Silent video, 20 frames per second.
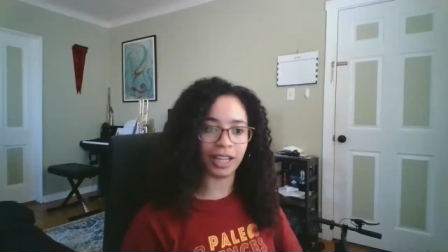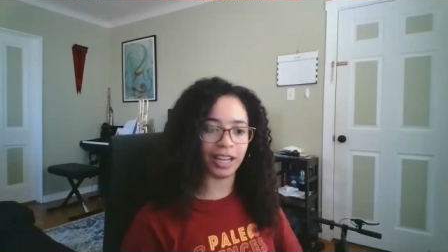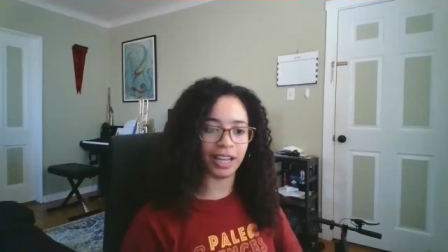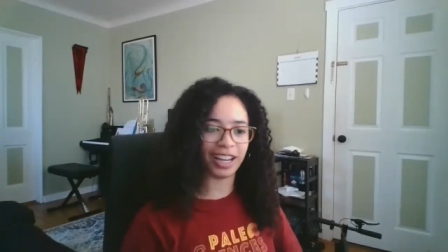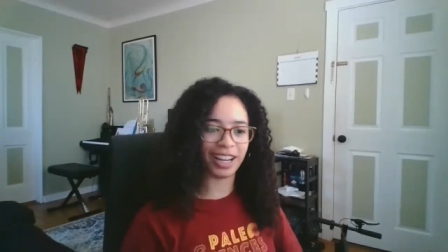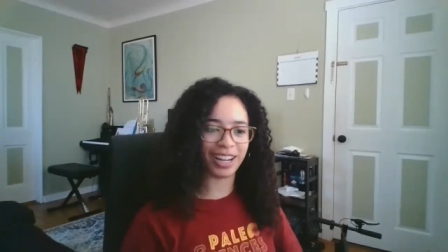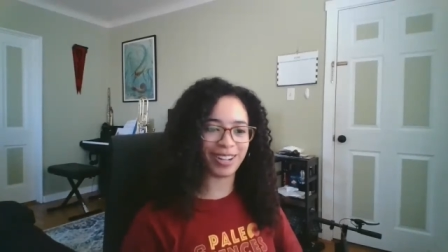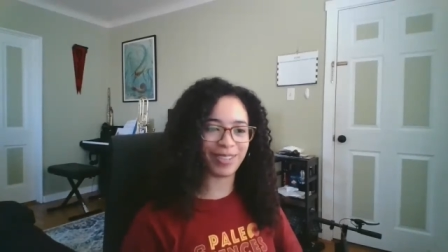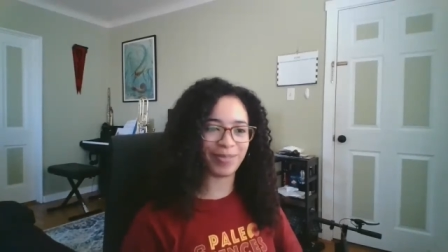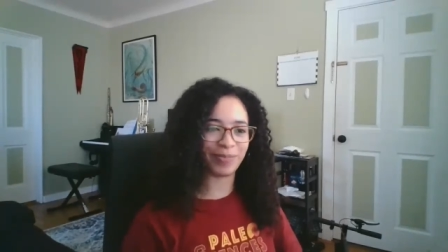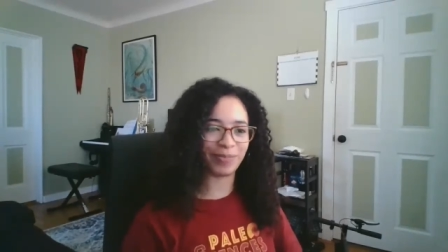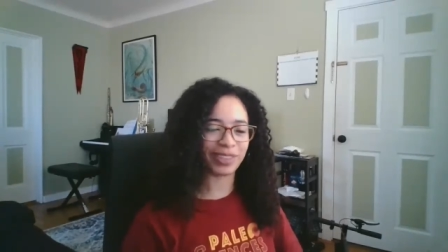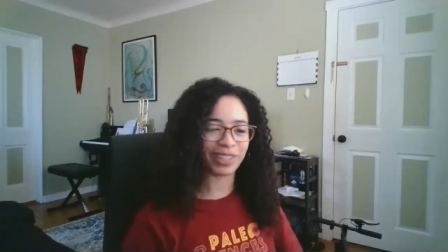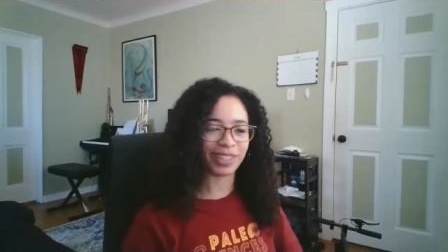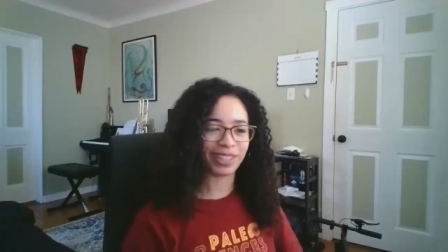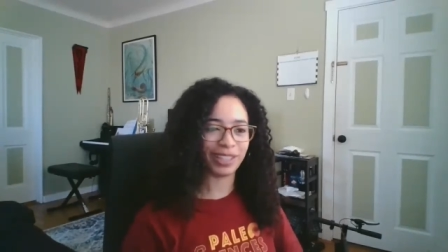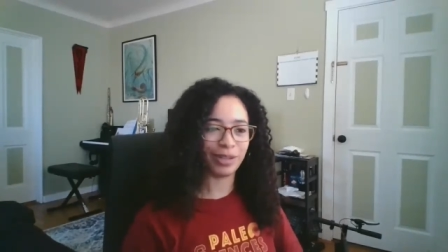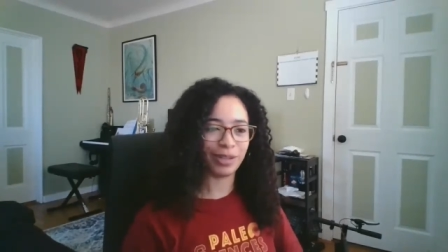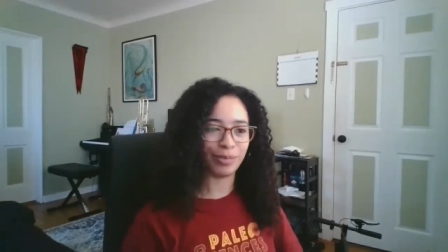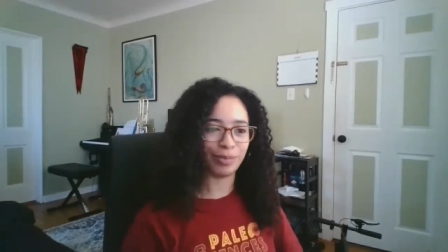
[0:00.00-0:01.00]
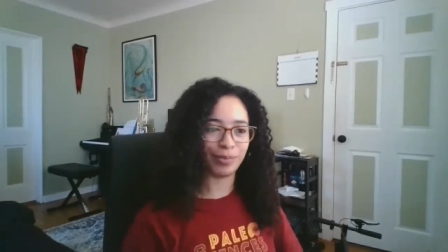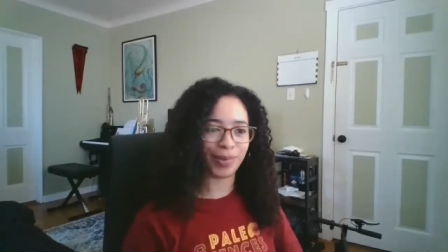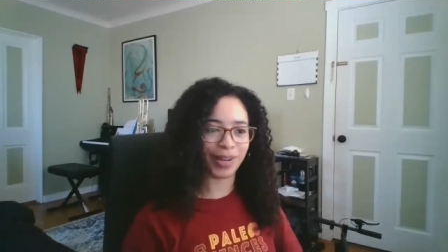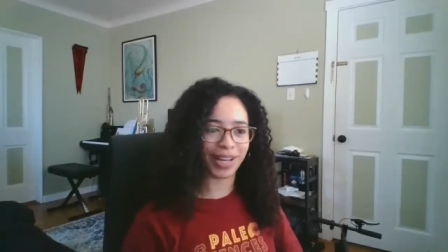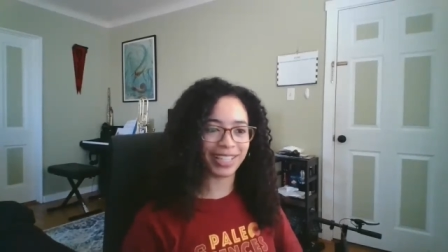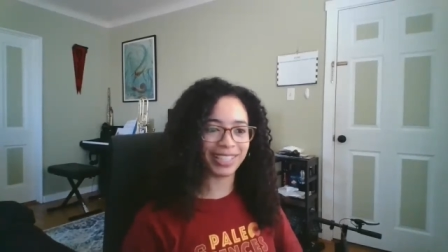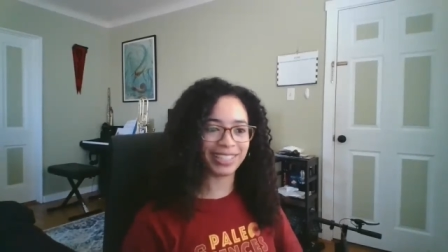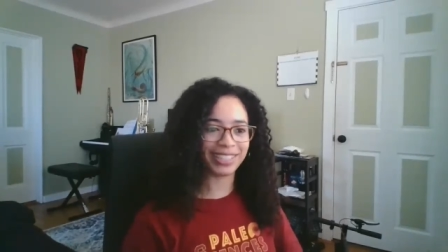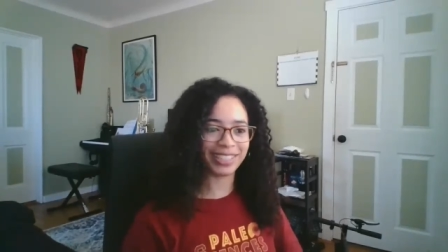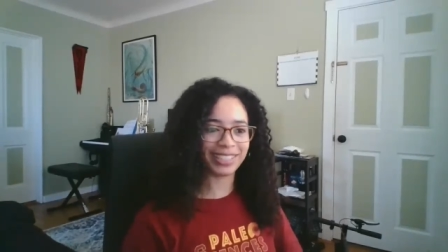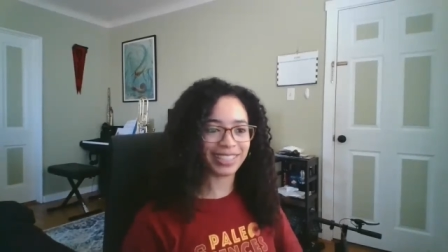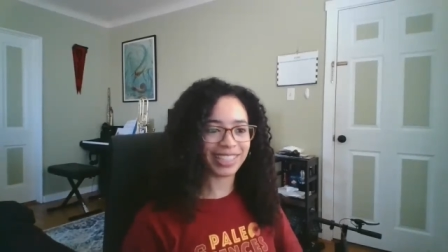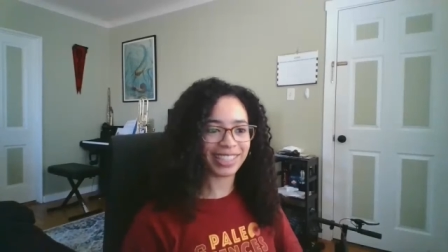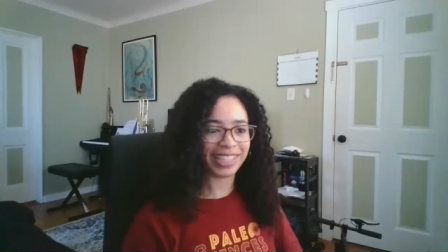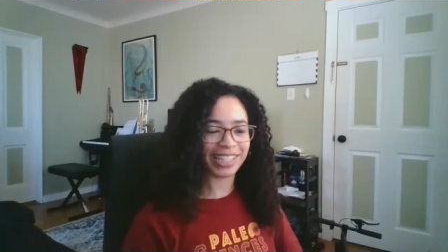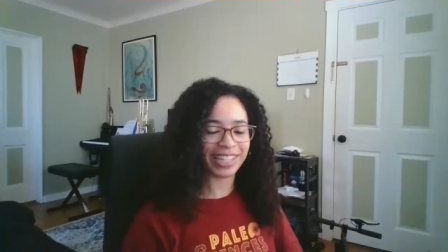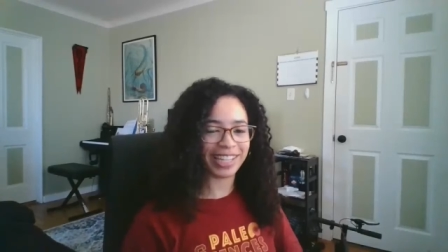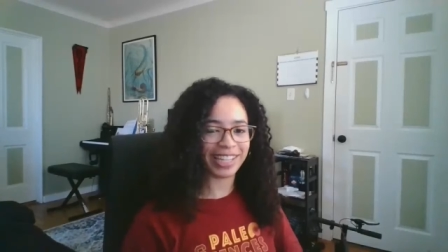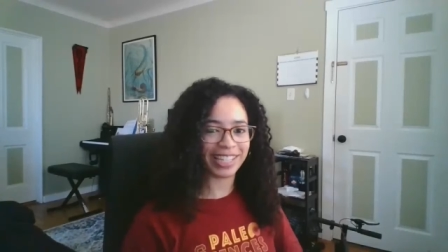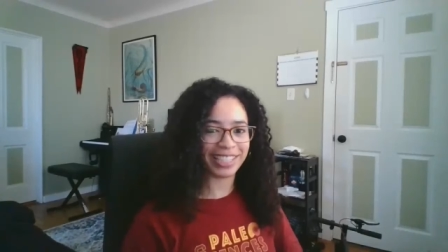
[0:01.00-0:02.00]
but
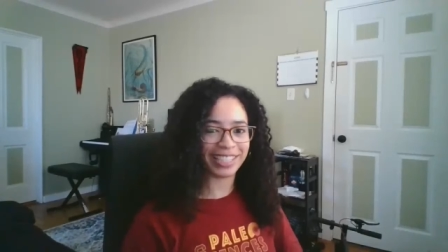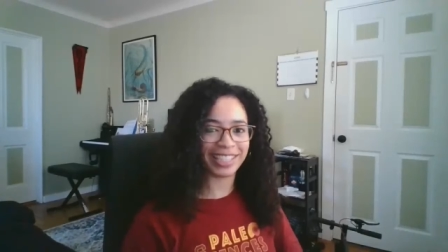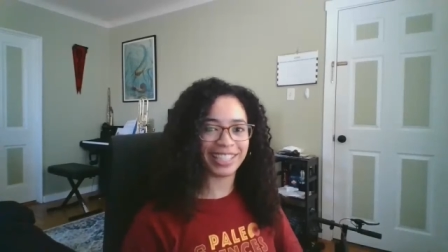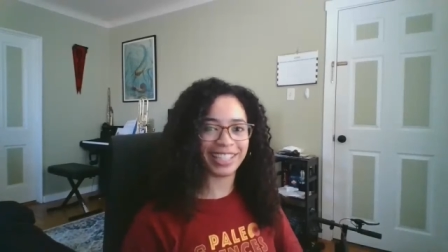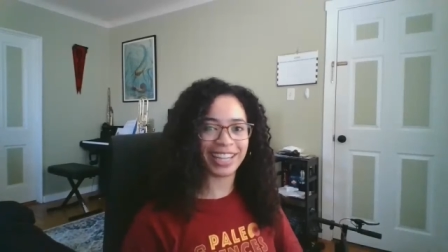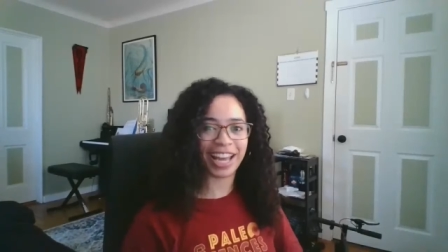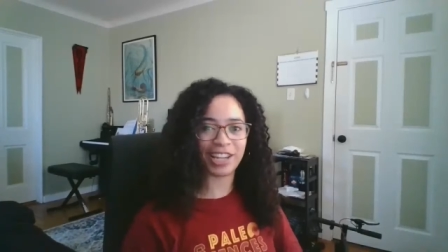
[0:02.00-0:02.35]
it did